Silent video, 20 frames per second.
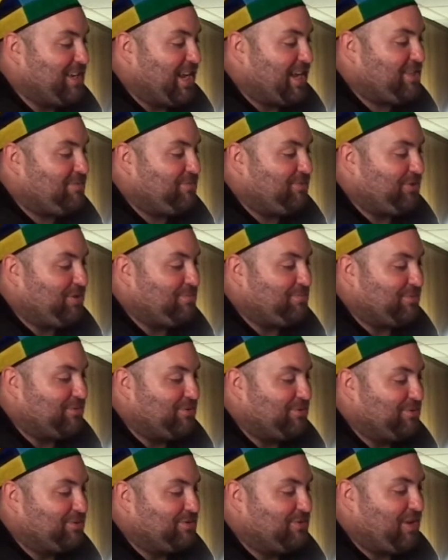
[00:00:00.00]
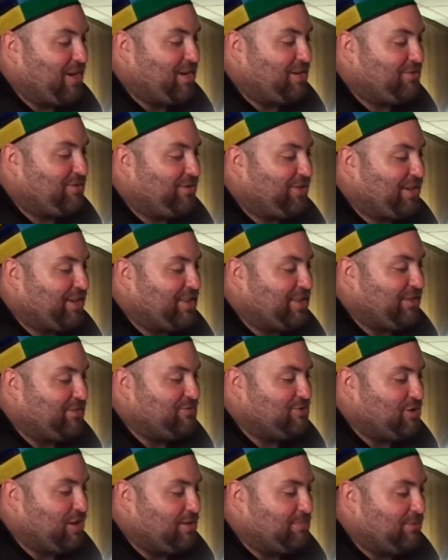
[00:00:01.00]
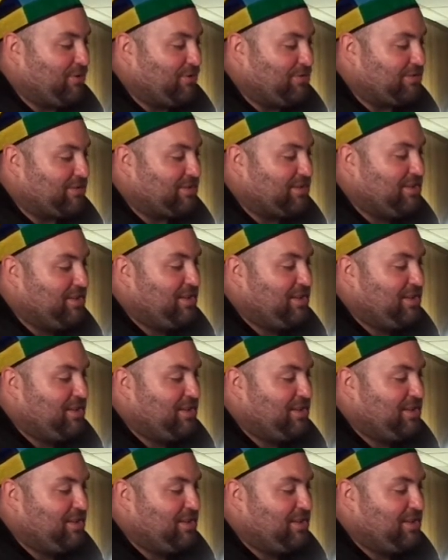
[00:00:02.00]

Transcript: expertly brewed to honor the legacy of John Molson.